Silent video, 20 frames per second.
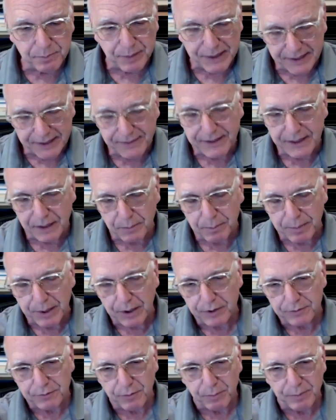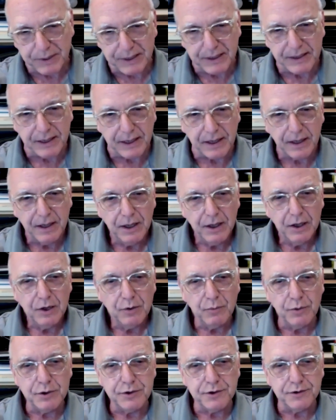but I think it bears repeating,
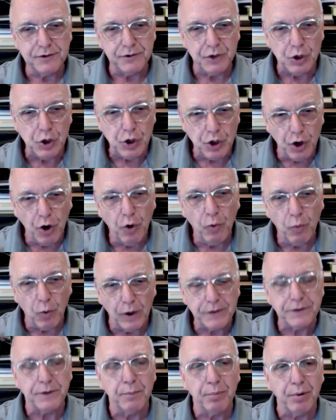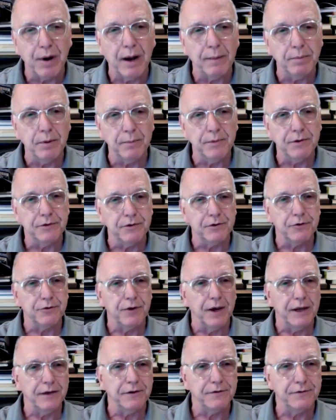which is know what the problem is you're
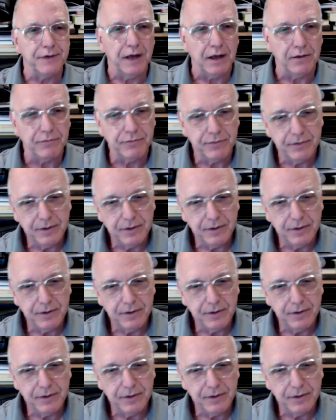trying to solve.